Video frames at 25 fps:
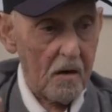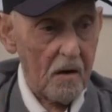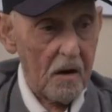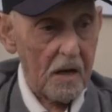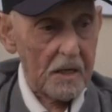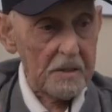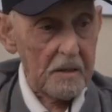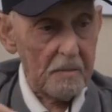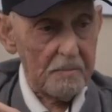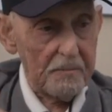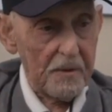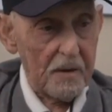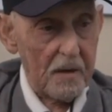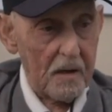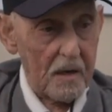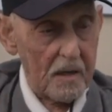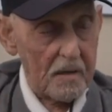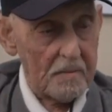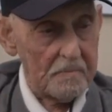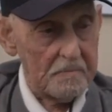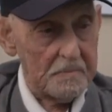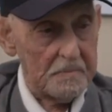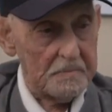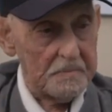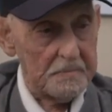on the
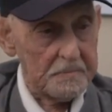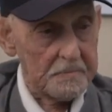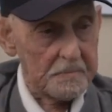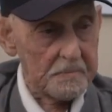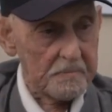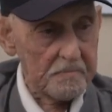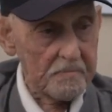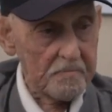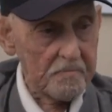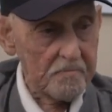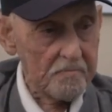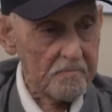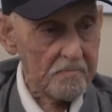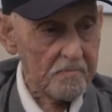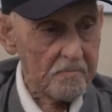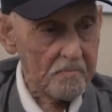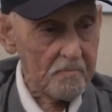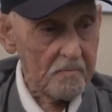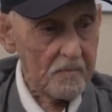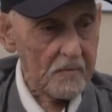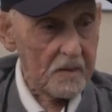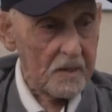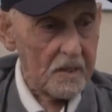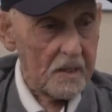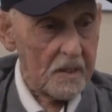bomb
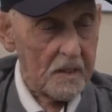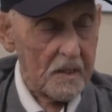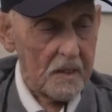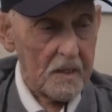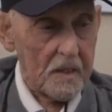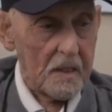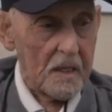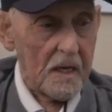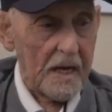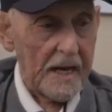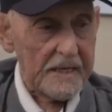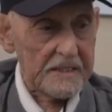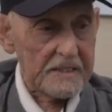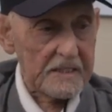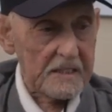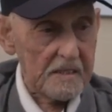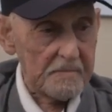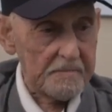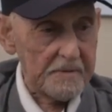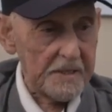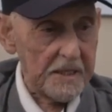has to